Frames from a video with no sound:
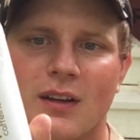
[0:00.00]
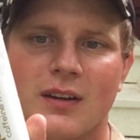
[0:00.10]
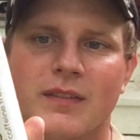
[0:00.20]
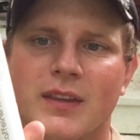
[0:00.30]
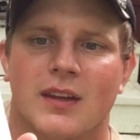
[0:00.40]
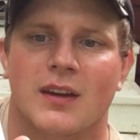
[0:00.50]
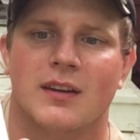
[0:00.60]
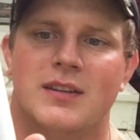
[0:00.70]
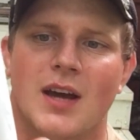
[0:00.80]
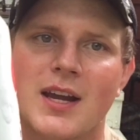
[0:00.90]
So
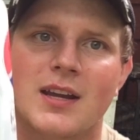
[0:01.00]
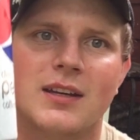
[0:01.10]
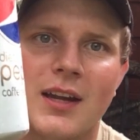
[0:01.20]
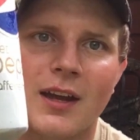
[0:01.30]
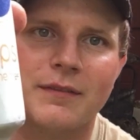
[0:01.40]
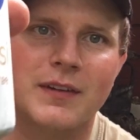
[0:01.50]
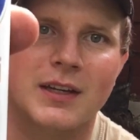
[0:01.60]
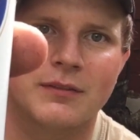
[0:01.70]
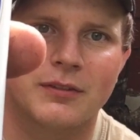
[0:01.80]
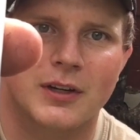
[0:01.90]
he
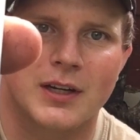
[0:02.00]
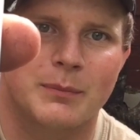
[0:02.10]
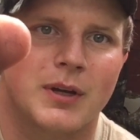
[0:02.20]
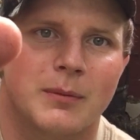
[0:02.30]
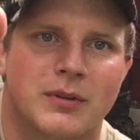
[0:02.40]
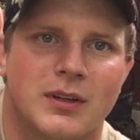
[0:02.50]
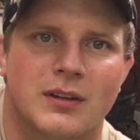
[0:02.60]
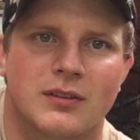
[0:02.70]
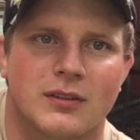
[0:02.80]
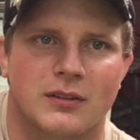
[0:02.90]
bowed their hearts
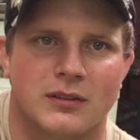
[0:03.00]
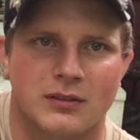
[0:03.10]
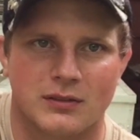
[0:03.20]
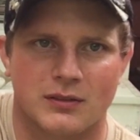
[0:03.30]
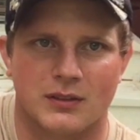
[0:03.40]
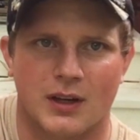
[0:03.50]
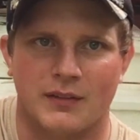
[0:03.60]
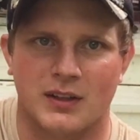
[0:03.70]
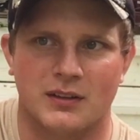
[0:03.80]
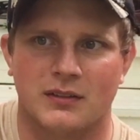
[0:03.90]
down with hard labor.